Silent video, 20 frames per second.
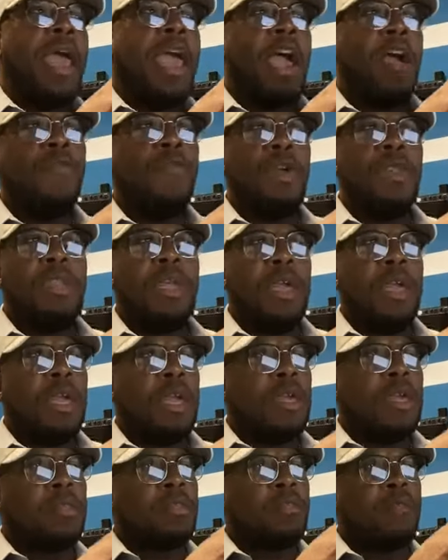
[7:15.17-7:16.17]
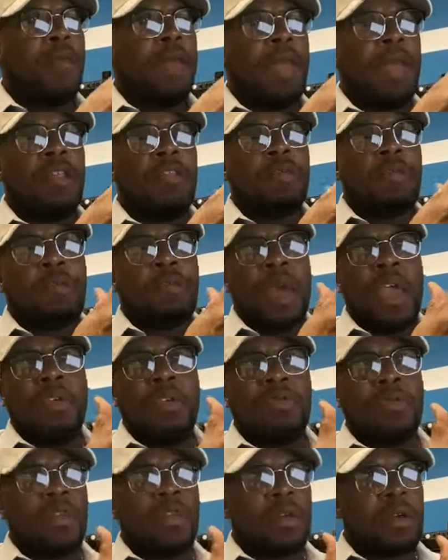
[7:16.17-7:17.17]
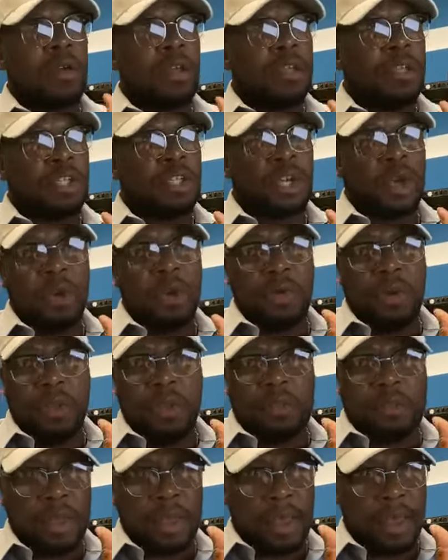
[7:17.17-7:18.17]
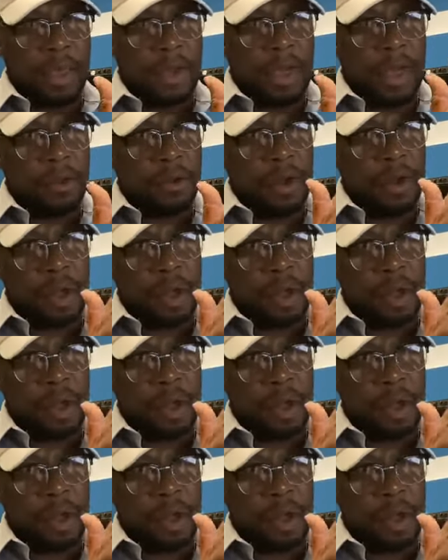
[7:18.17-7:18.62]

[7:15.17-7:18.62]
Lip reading: everything is basically turned inside out,